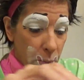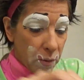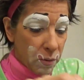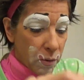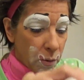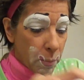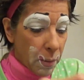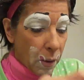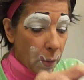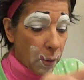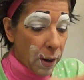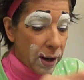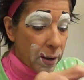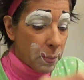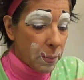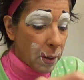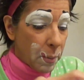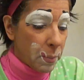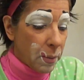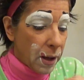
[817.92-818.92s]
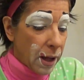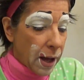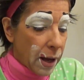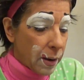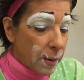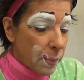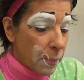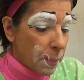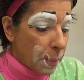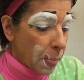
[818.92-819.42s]
be for my white and my black.
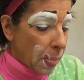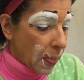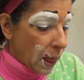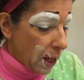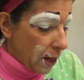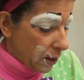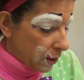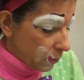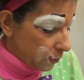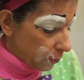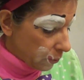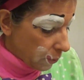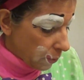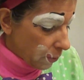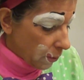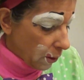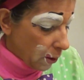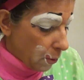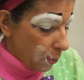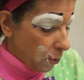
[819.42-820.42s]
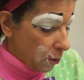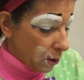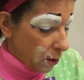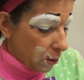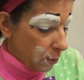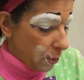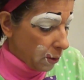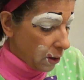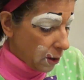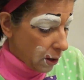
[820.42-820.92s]
Put a little
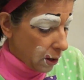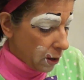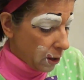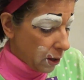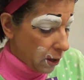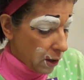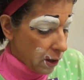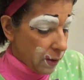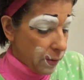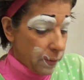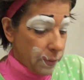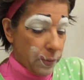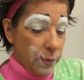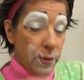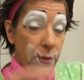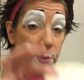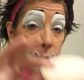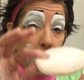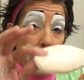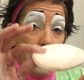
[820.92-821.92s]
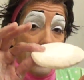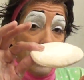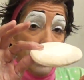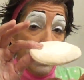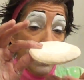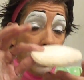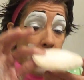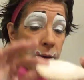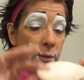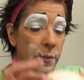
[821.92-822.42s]
bit on here, smear it
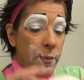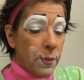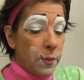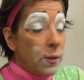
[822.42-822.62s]
around,